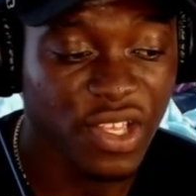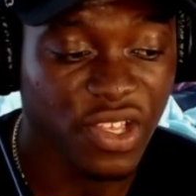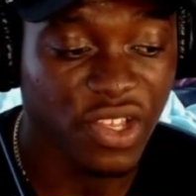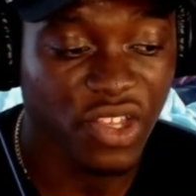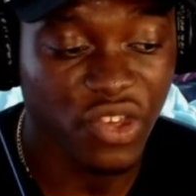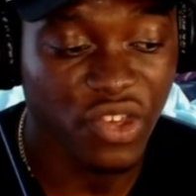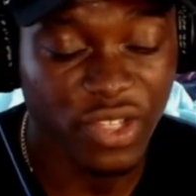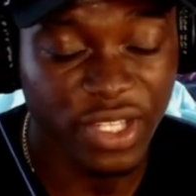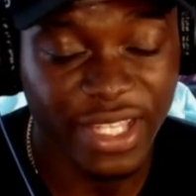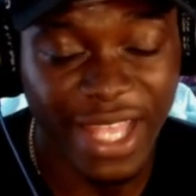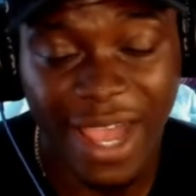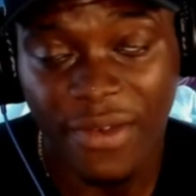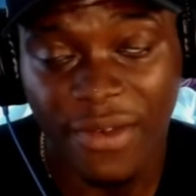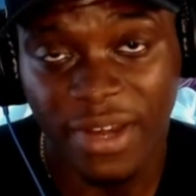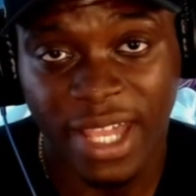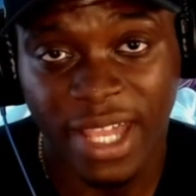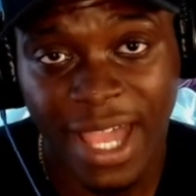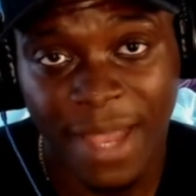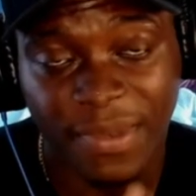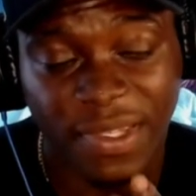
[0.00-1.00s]
You're down a
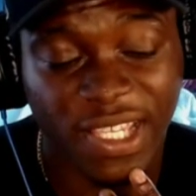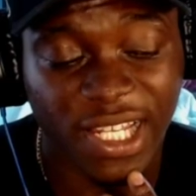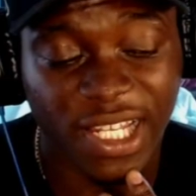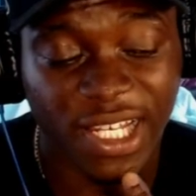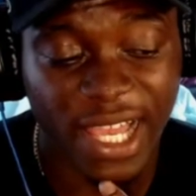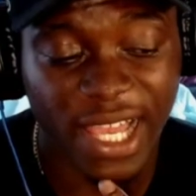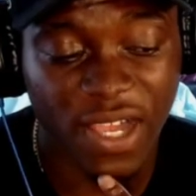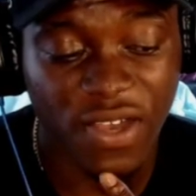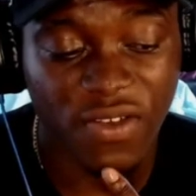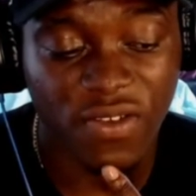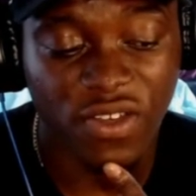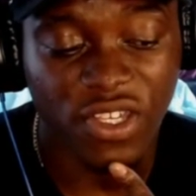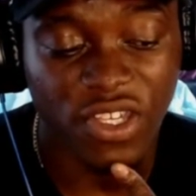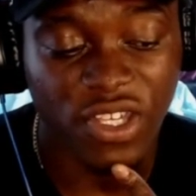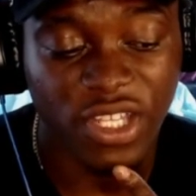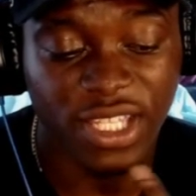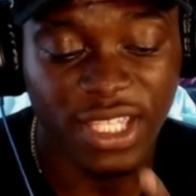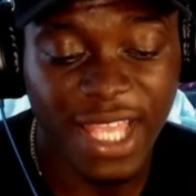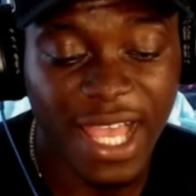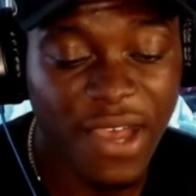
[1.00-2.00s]
captain now, you're
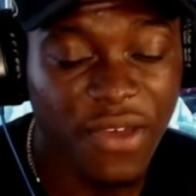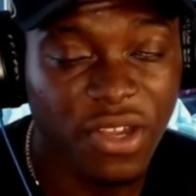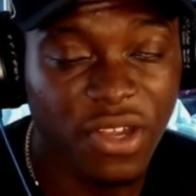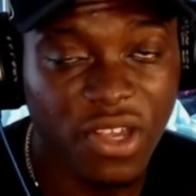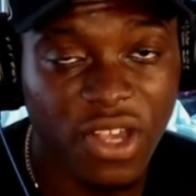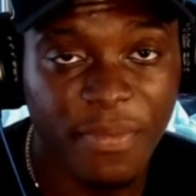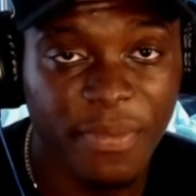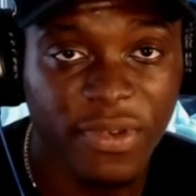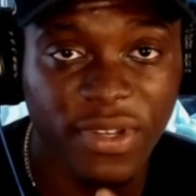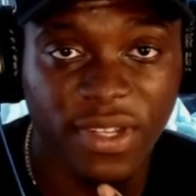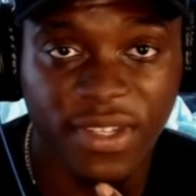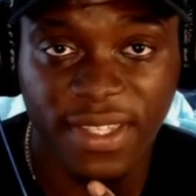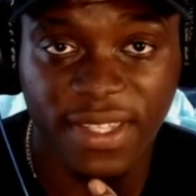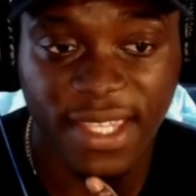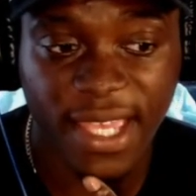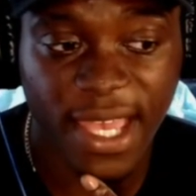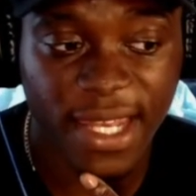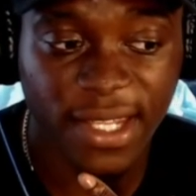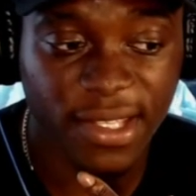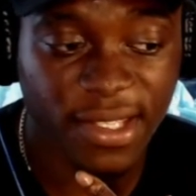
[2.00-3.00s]
down a couple of
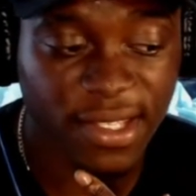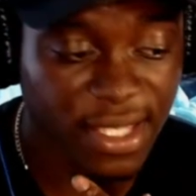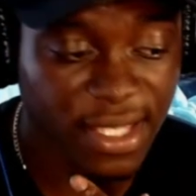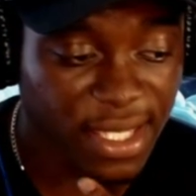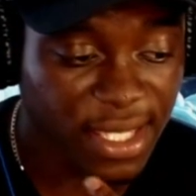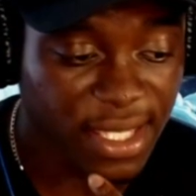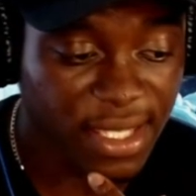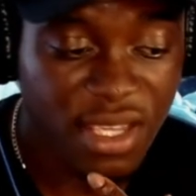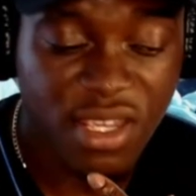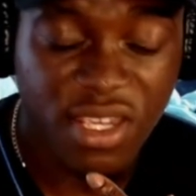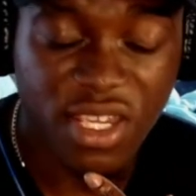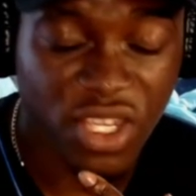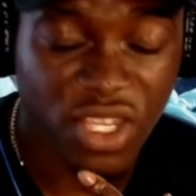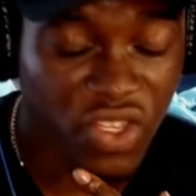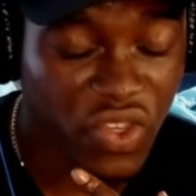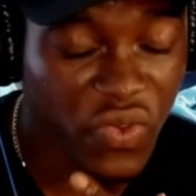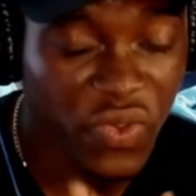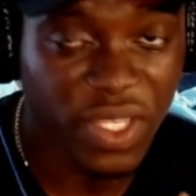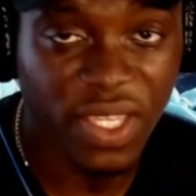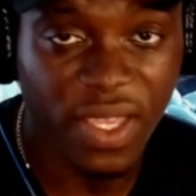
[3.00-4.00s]
lieutenants.
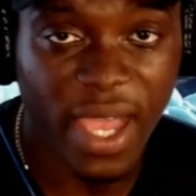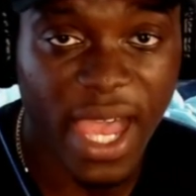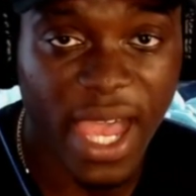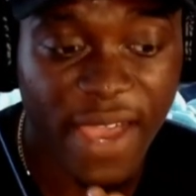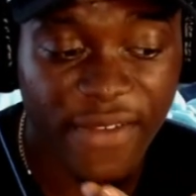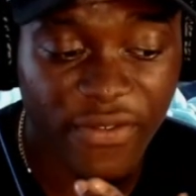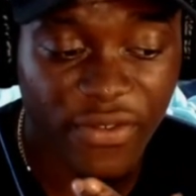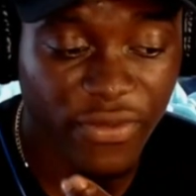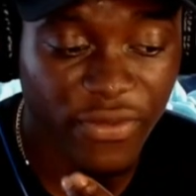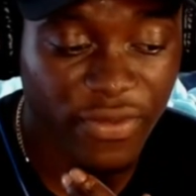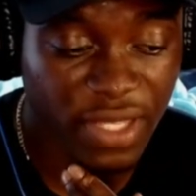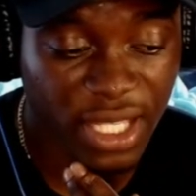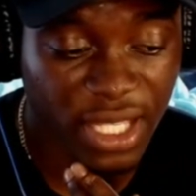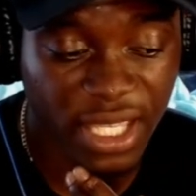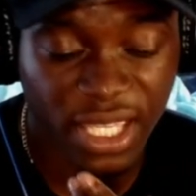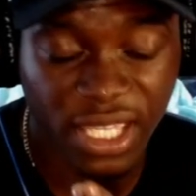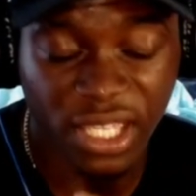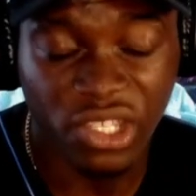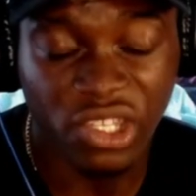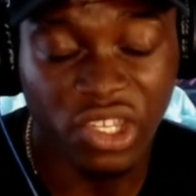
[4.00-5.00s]
You also have obviously
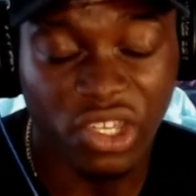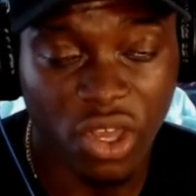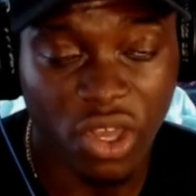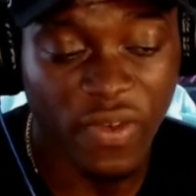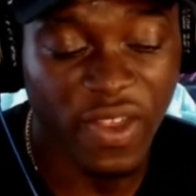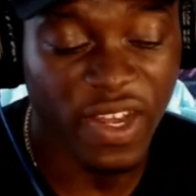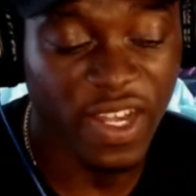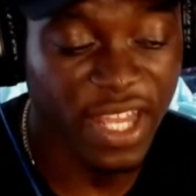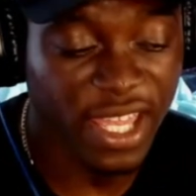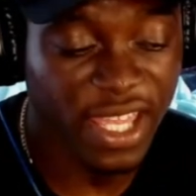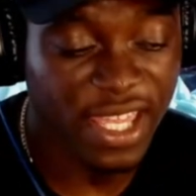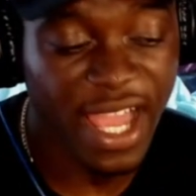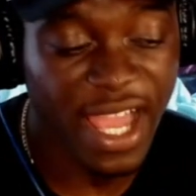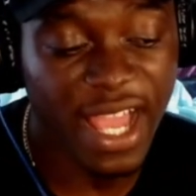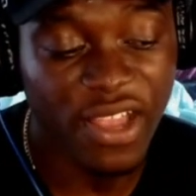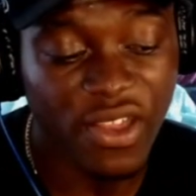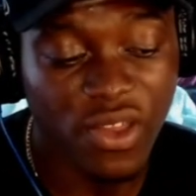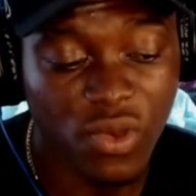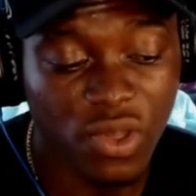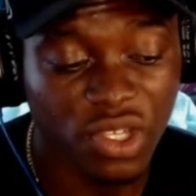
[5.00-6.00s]
Ichigo and the
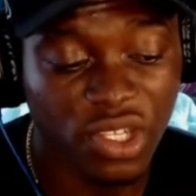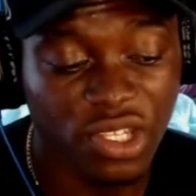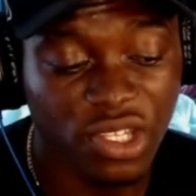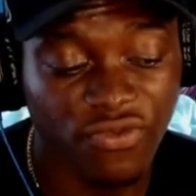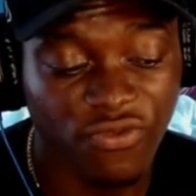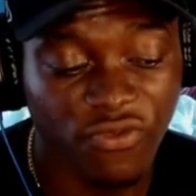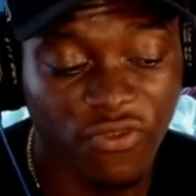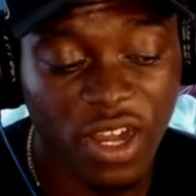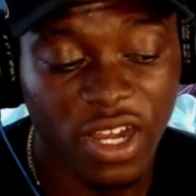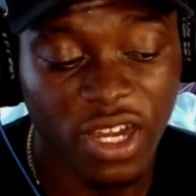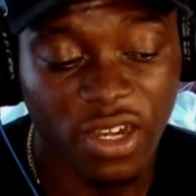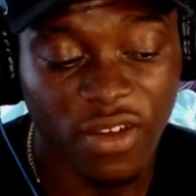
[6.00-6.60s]
gang who are just running